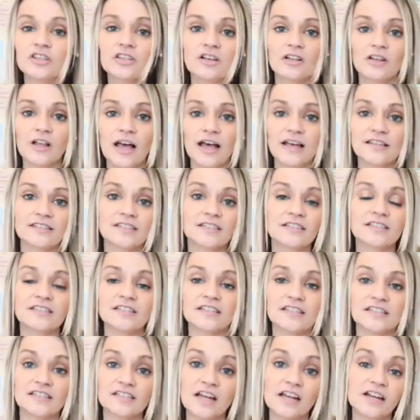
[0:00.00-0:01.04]
the classics
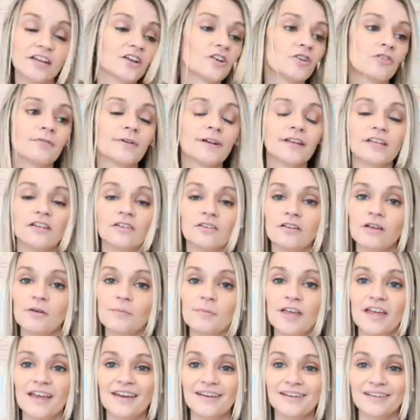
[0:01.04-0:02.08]
is not a
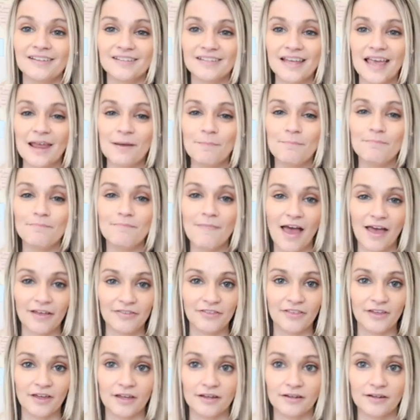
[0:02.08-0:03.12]
curriculum, it is a
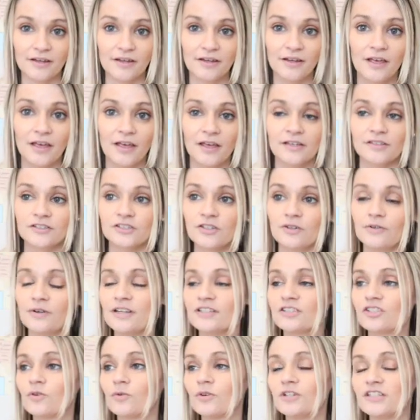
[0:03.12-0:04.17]
method. So
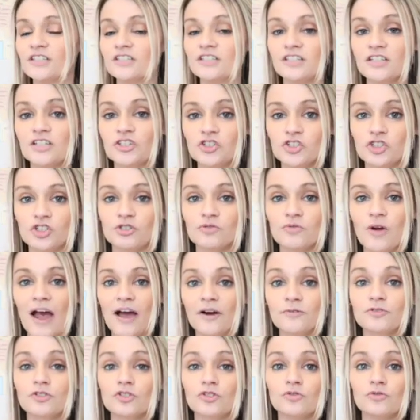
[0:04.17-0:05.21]
it's going to teach you
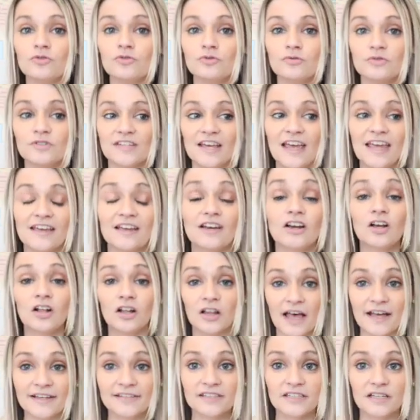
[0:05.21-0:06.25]
how to take a
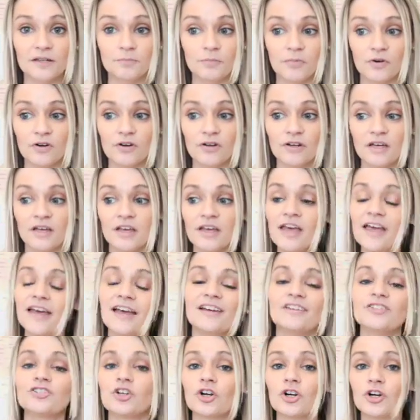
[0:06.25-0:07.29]
classic book
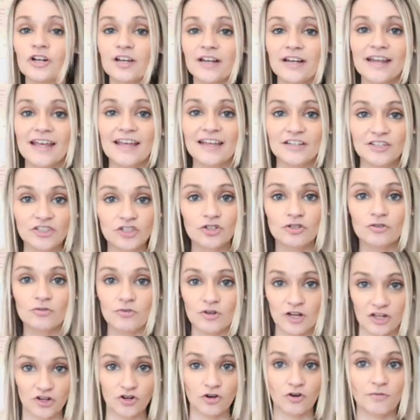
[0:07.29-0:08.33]
and turn it into
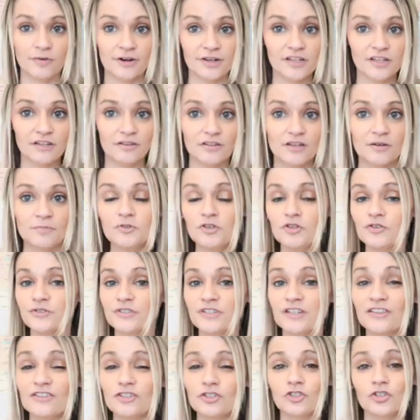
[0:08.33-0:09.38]
a curriculum
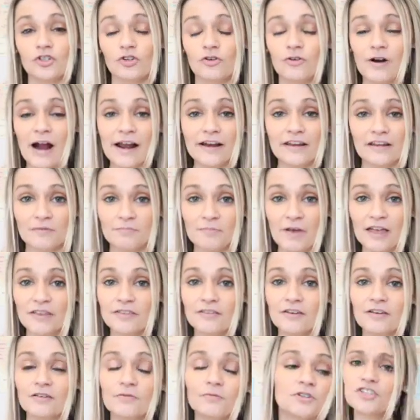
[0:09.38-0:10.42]
using the Socratic
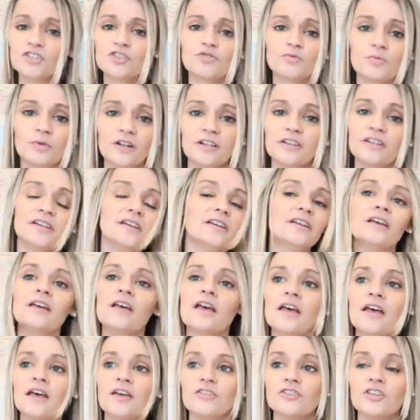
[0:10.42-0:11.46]
method. This is really
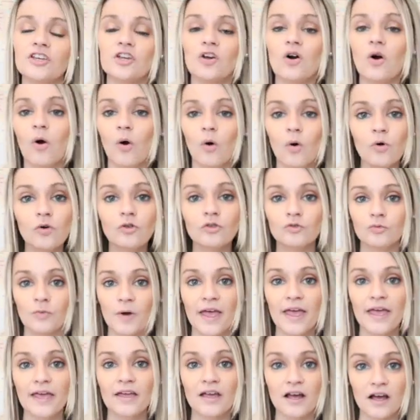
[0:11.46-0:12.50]
the old
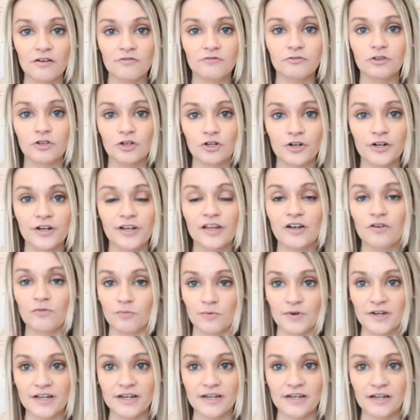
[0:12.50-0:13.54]
way of learning
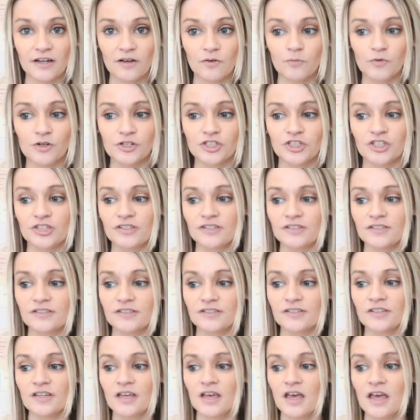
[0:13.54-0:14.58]
reading, which
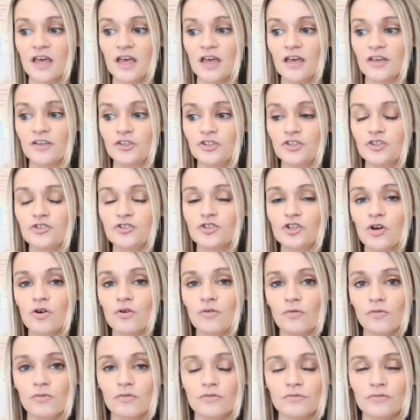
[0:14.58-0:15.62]
is you
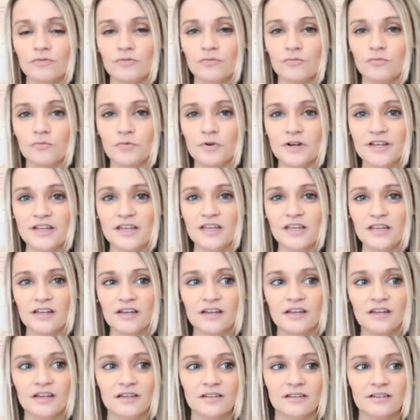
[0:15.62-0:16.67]
don't
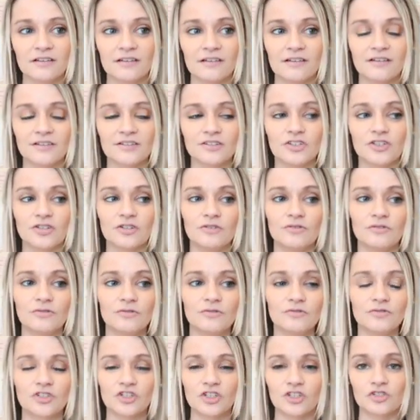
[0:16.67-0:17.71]
read
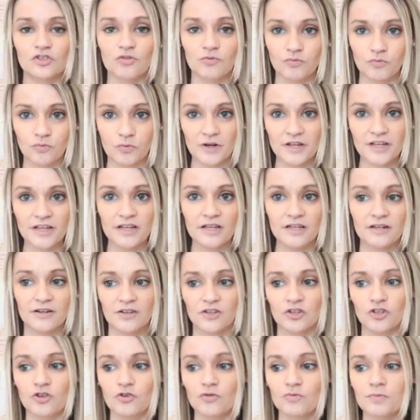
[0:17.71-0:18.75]
to just read.
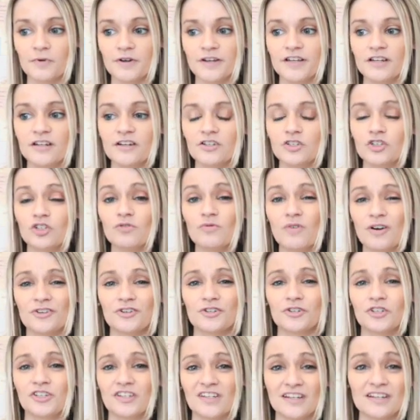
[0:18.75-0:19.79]
You read to
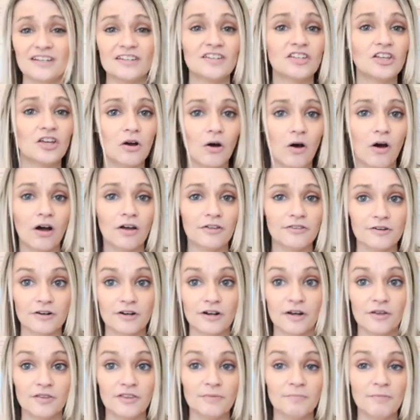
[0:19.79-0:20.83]
understand the author
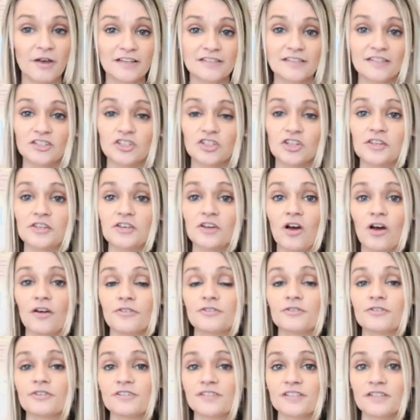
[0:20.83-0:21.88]
and the message that the
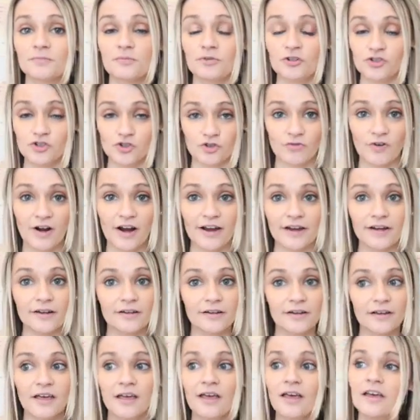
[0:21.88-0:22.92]
author is
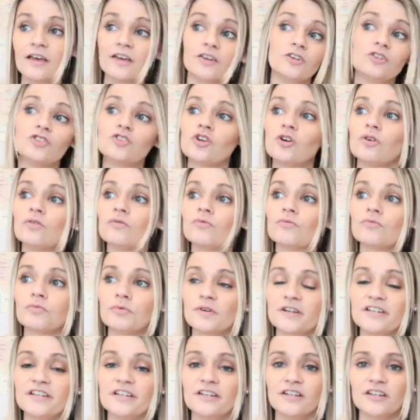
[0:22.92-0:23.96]
portraying. You don't
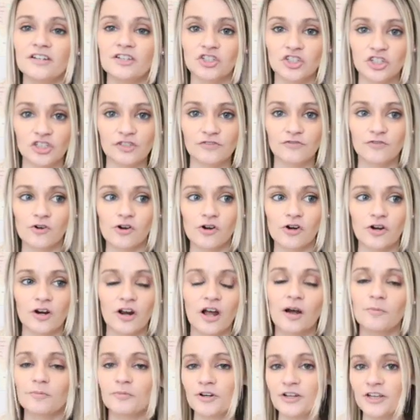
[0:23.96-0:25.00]
read just for
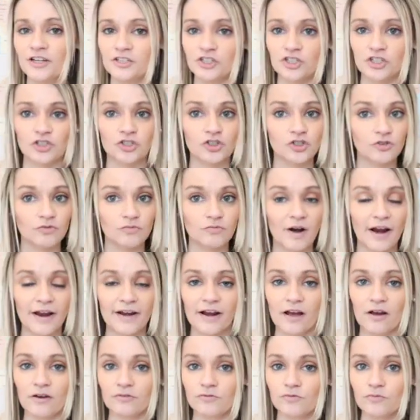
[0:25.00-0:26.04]
comprehension to write
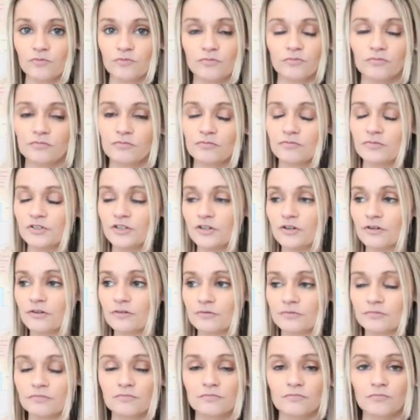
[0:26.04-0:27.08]
out, you
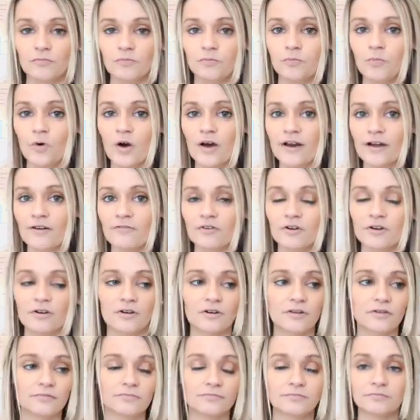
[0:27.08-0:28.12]
know,
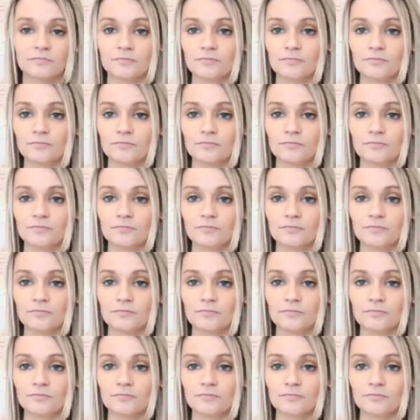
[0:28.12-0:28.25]
whatever